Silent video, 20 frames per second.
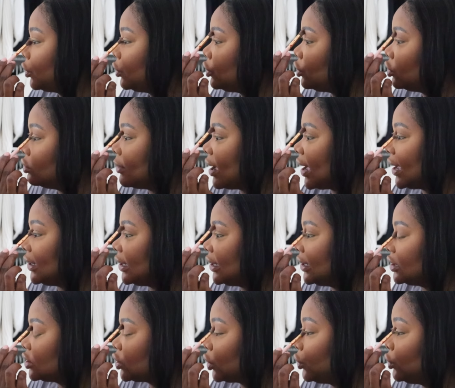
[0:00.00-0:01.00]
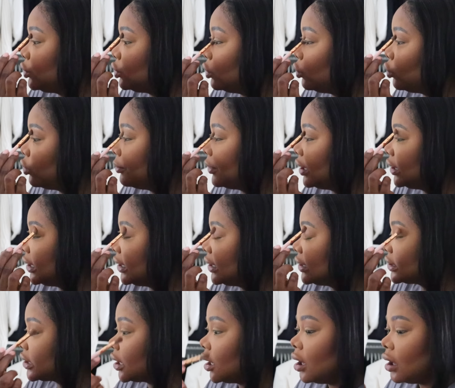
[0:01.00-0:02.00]
who your man is, who your woman
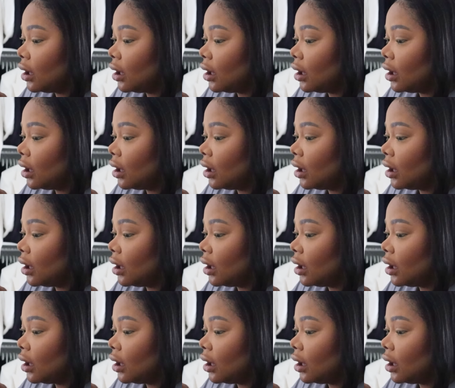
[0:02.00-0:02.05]
is.